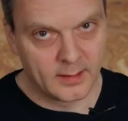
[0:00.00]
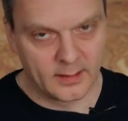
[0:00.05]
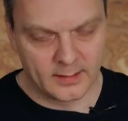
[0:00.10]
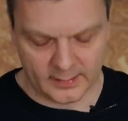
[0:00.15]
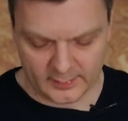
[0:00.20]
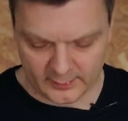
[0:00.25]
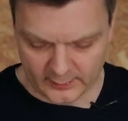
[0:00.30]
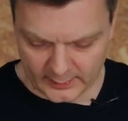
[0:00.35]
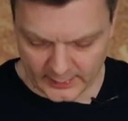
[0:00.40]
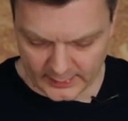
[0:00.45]

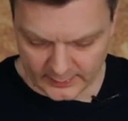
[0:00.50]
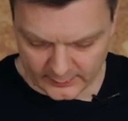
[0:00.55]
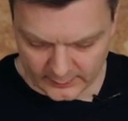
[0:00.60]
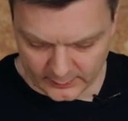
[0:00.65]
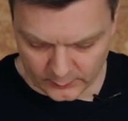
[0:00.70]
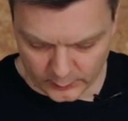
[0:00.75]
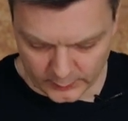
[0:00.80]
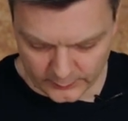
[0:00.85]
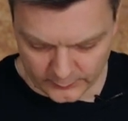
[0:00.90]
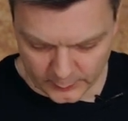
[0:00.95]
Let's taste
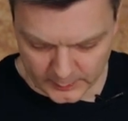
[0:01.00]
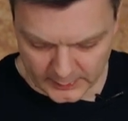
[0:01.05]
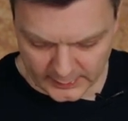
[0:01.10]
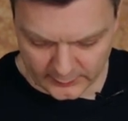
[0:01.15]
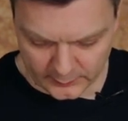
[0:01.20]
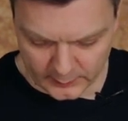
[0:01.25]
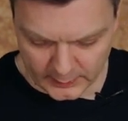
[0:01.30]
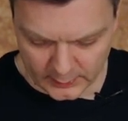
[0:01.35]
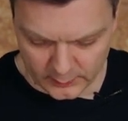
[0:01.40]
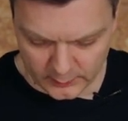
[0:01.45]
the one from El
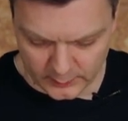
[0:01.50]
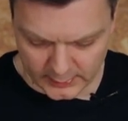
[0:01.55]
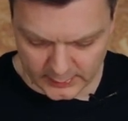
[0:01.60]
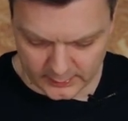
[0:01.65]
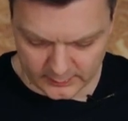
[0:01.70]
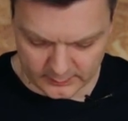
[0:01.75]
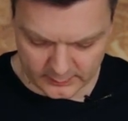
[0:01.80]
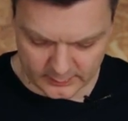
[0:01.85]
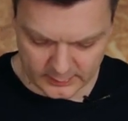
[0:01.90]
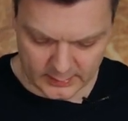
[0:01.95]
Suelo,
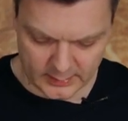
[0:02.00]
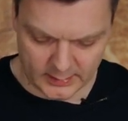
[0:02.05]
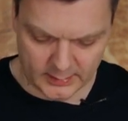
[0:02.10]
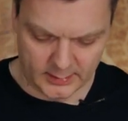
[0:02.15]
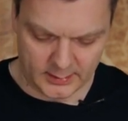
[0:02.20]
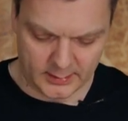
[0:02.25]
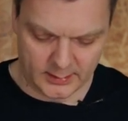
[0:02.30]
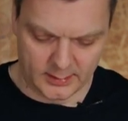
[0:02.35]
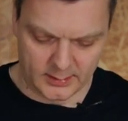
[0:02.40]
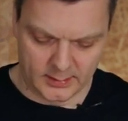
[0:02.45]
and
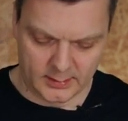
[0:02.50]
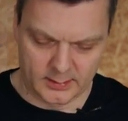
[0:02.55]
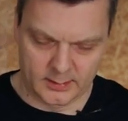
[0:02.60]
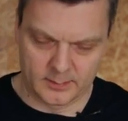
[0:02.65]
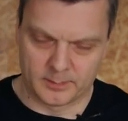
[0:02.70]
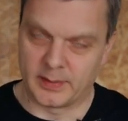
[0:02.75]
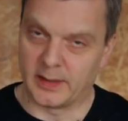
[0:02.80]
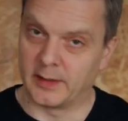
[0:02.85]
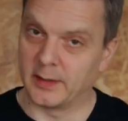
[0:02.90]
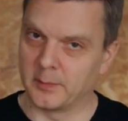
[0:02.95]

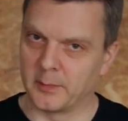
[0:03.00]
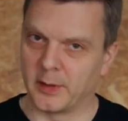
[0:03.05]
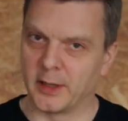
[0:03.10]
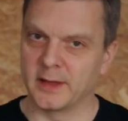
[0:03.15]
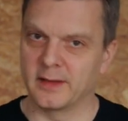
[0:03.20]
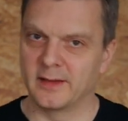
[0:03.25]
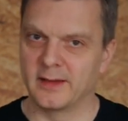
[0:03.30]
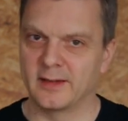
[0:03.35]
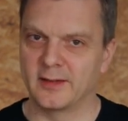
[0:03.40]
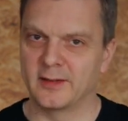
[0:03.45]
bear in
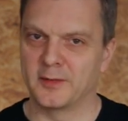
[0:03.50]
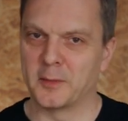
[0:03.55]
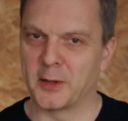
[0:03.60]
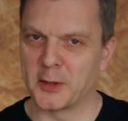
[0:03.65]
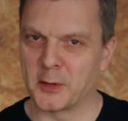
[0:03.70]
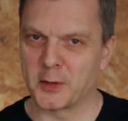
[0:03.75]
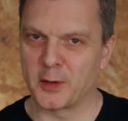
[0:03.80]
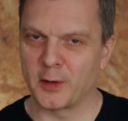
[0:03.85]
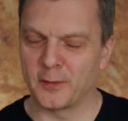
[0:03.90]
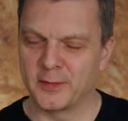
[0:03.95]
mind this is my
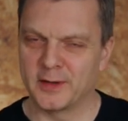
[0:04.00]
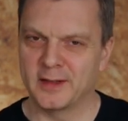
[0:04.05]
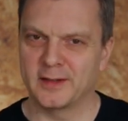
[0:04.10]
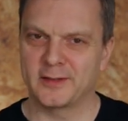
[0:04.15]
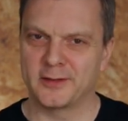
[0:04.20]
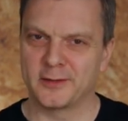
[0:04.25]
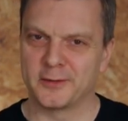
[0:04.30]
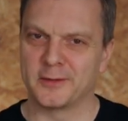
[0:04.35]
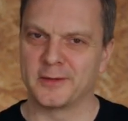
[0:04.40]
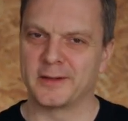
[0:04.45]
own coffee,
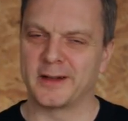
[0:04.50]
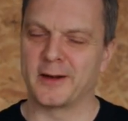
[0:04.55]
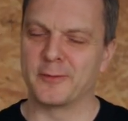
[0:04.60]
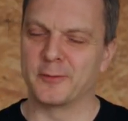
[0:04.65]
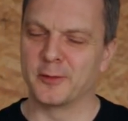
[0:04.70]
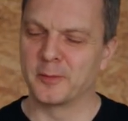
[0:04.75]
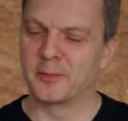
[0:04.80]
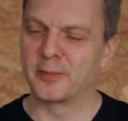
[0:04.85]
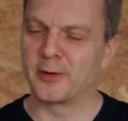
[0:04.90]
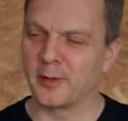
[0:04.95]
so I
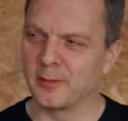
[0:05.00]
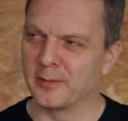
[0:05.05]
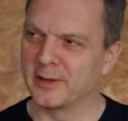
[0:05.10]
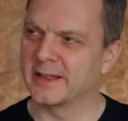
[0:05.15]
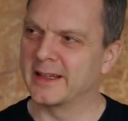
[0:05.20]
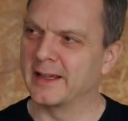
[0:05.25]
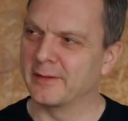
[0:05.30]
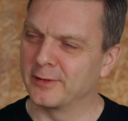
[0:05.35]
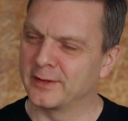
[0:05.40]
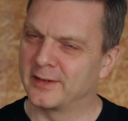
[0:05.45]
will probably
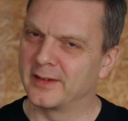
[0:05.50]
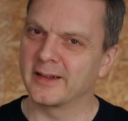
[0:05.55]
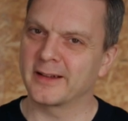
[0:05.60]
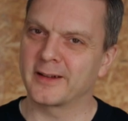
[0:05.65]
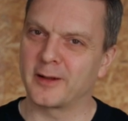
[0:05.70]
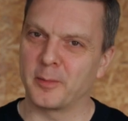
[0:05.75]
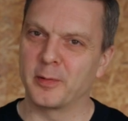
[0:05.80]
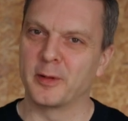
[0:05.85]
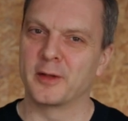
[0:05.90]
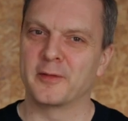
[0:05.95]
give it a
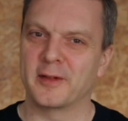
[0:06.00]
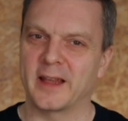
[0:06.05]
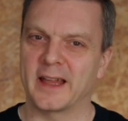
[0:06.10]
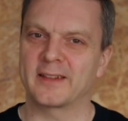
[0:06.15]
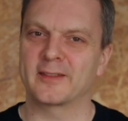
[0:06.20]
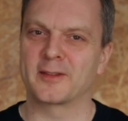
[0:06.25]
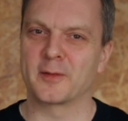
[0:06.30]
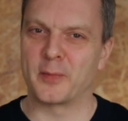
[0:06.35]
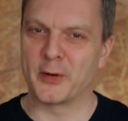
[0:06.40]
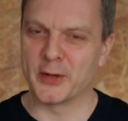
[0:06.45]
couple of
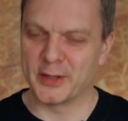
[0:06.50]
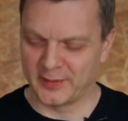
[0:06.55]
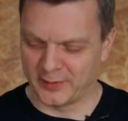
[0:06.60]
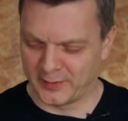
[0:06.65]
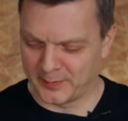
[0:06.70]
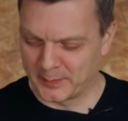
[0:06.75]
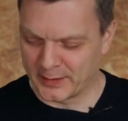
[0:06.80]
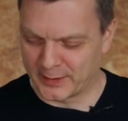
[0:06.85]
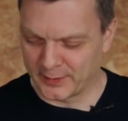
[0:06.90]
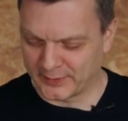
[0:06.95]
extra
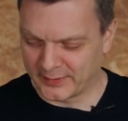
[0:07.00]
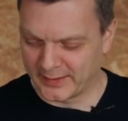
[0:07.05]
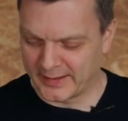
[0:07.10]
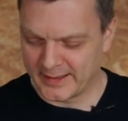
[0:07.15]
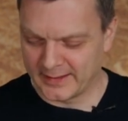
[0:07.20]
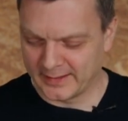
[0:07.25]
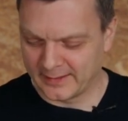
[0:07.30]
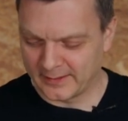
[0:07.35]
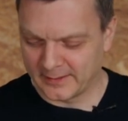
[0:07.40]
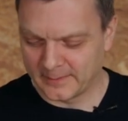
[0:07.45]
points because of
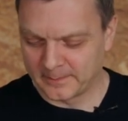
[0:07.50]
that.